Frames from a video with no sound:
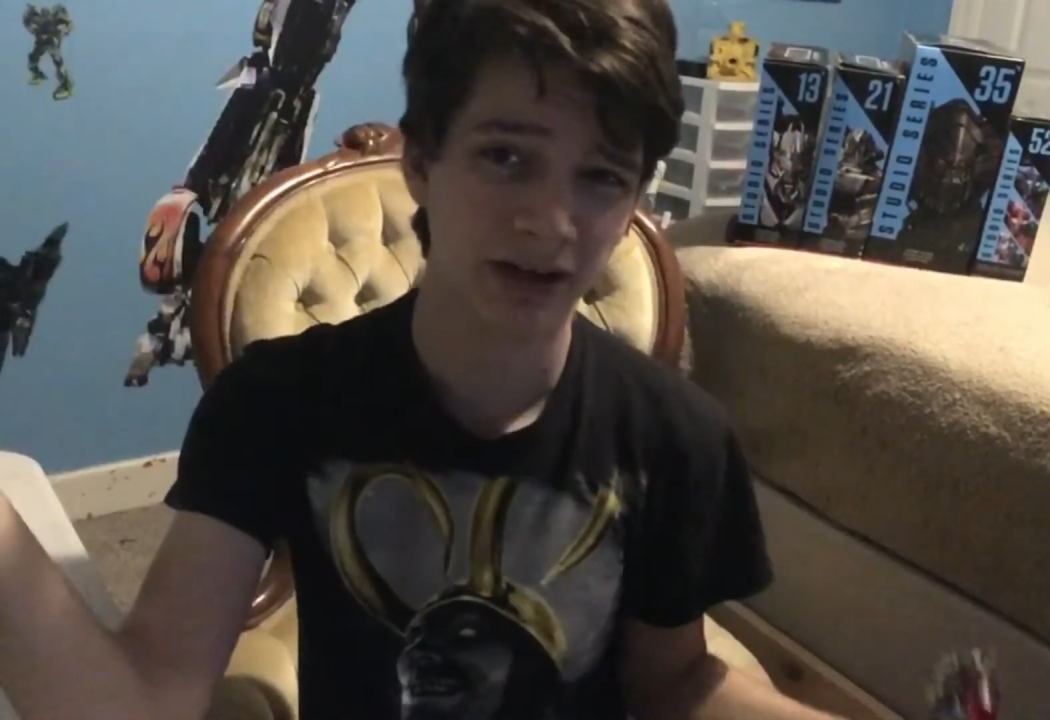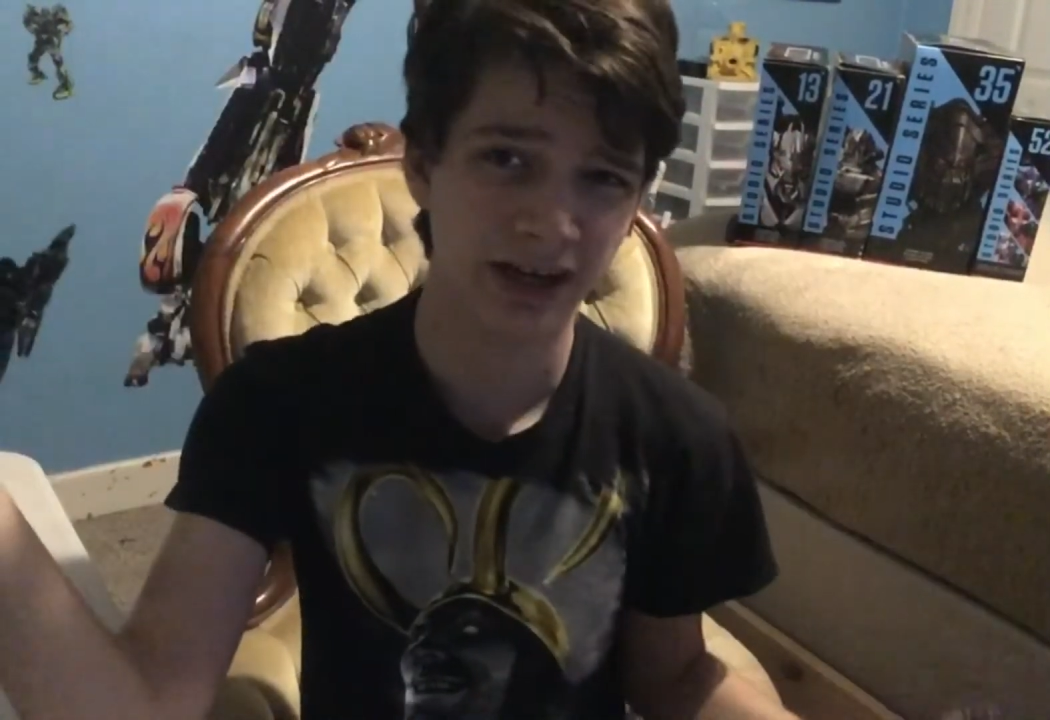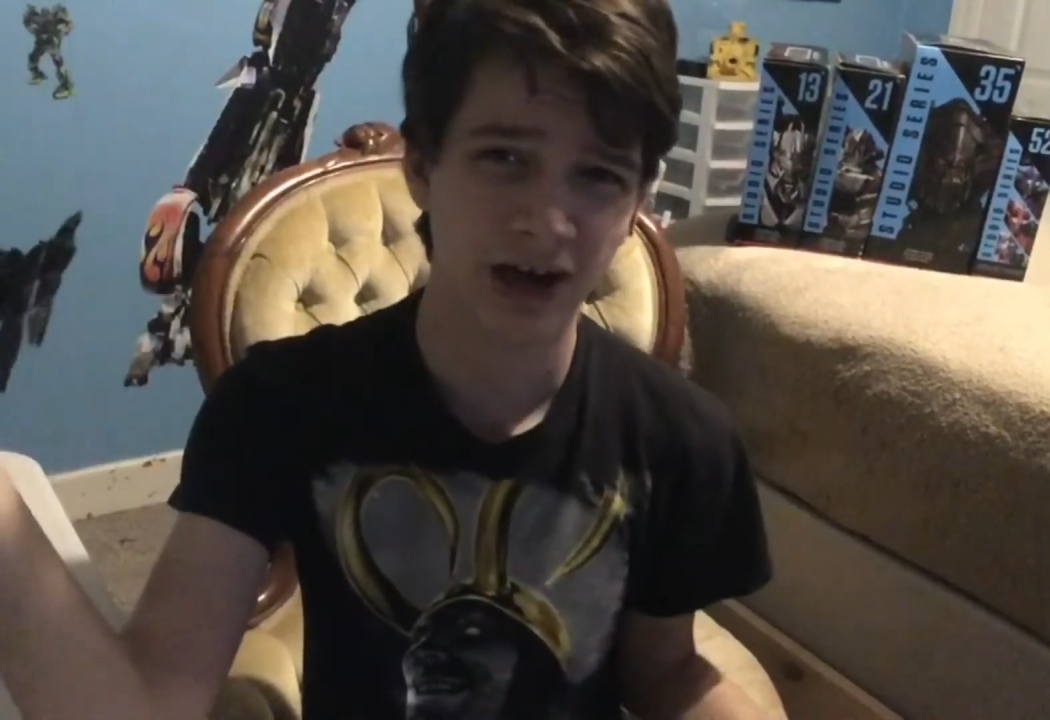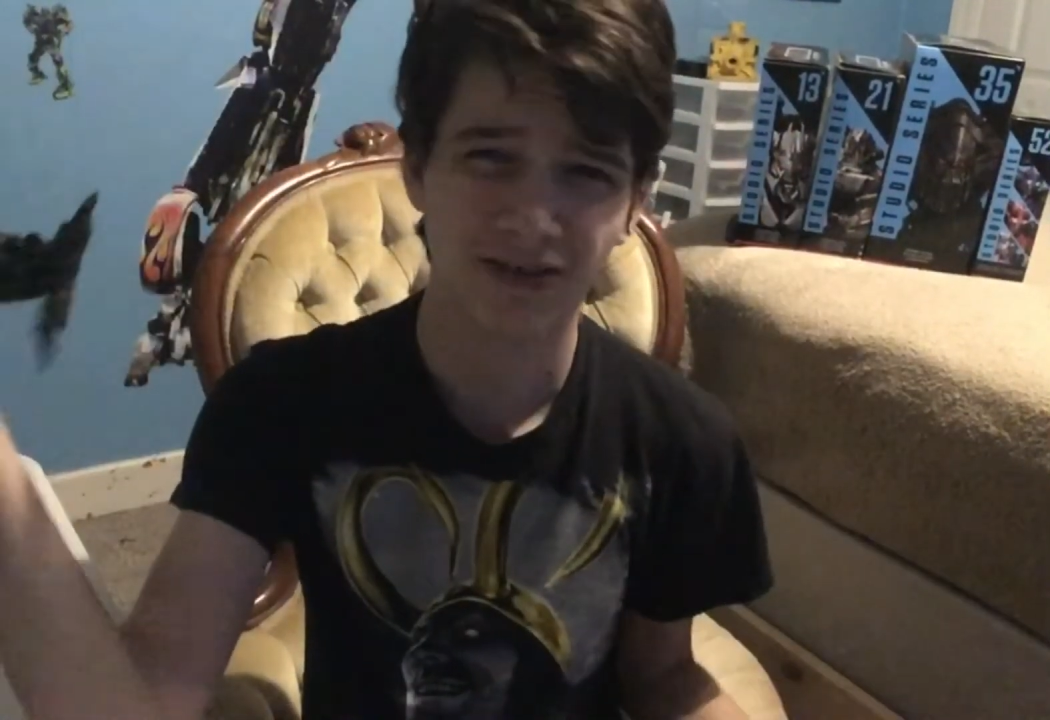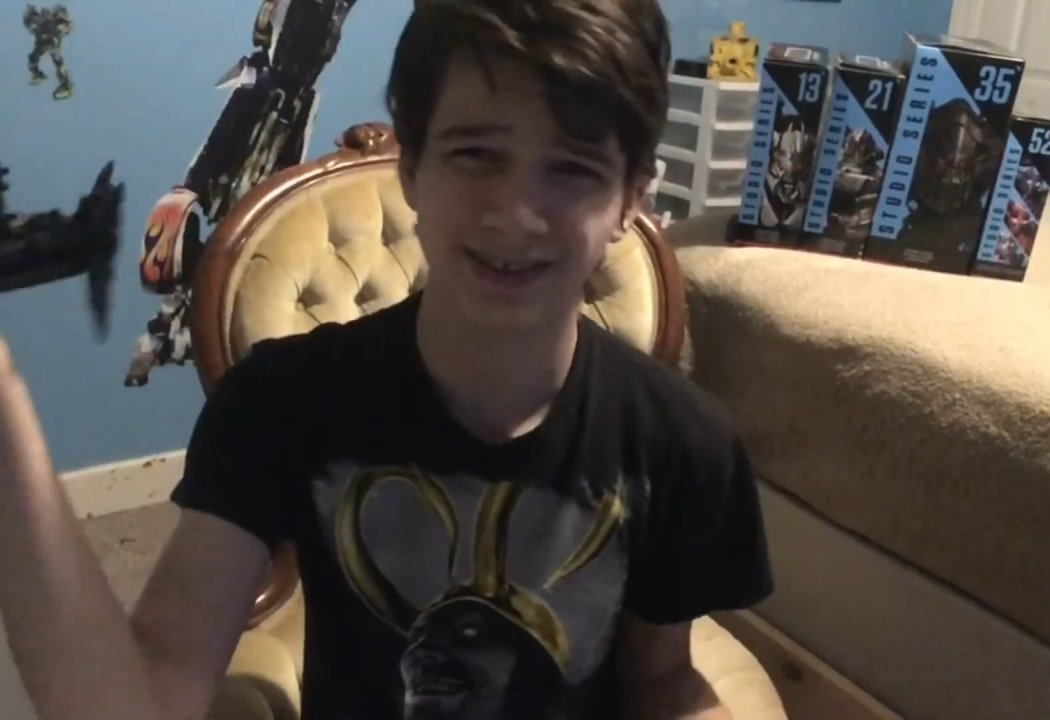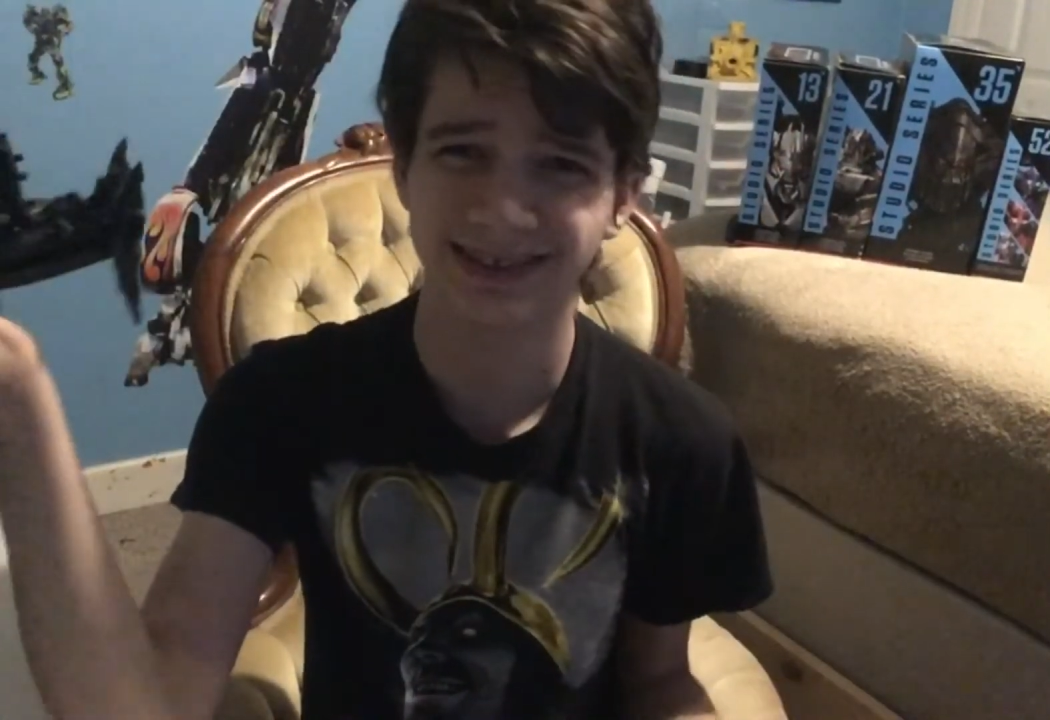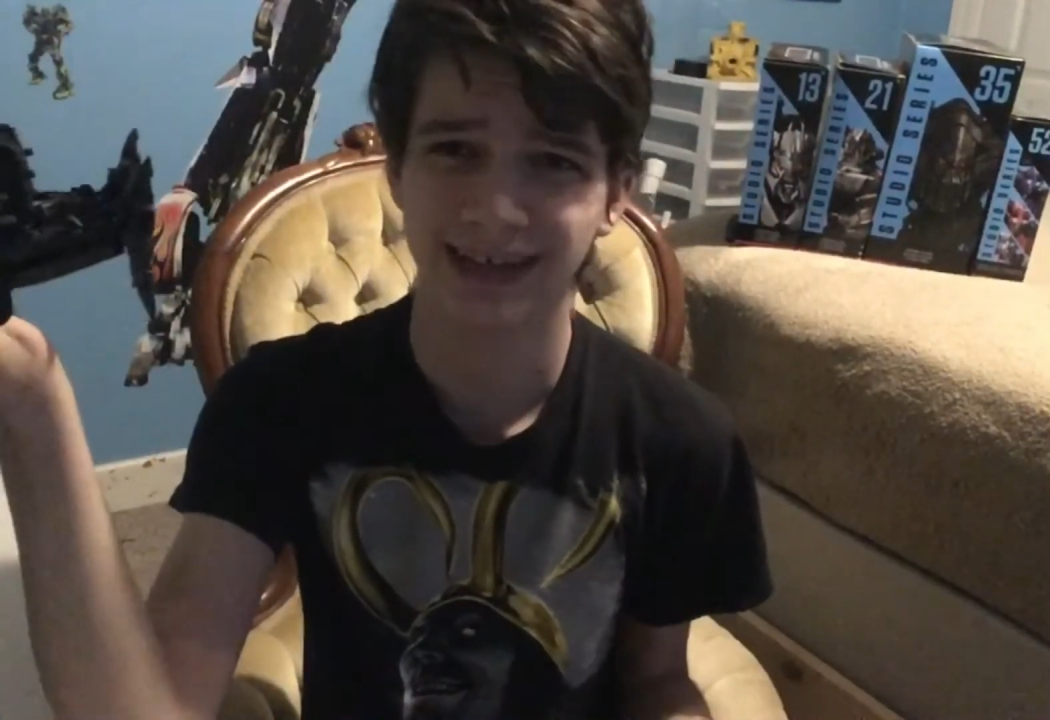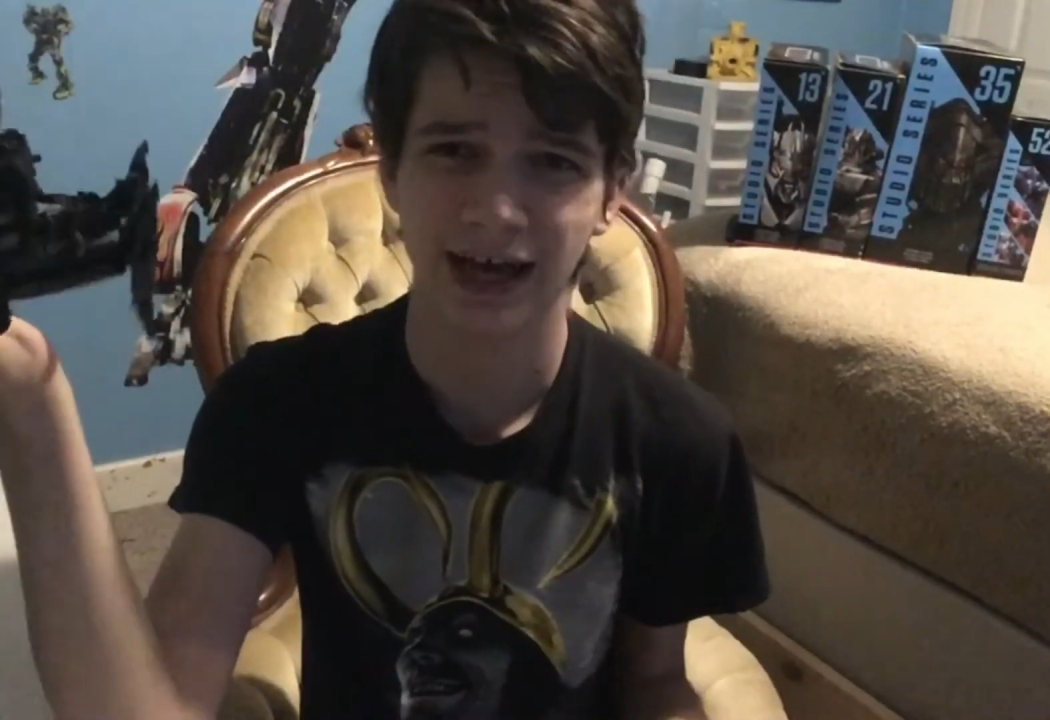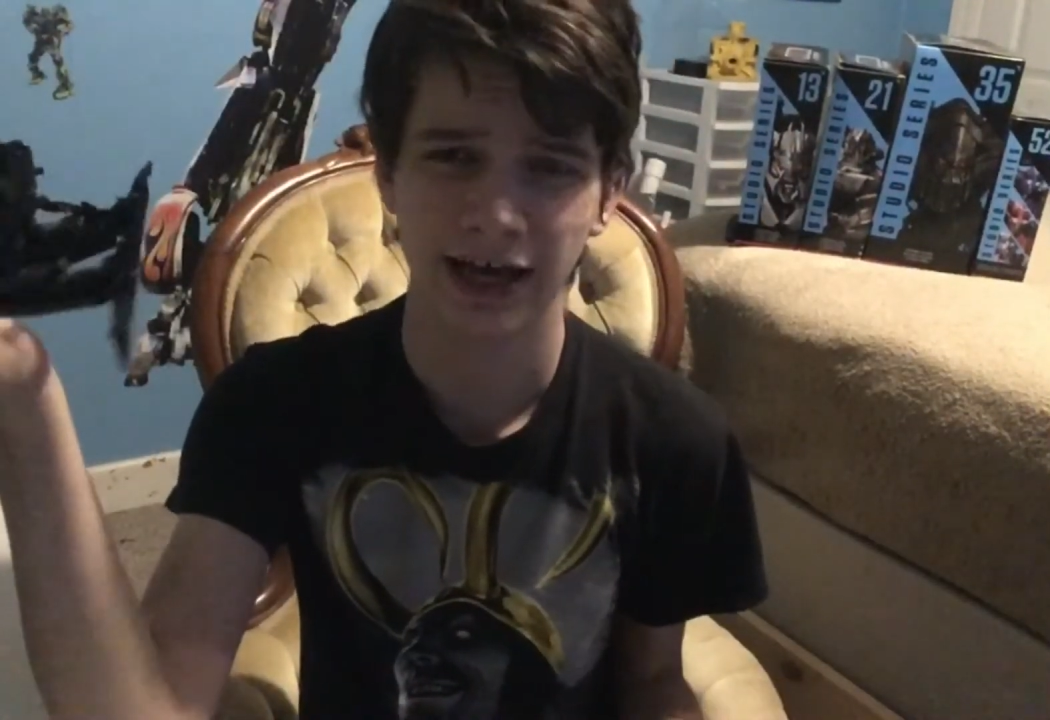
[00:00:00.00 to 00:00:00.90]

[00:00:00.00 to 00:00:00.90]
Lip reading: now because I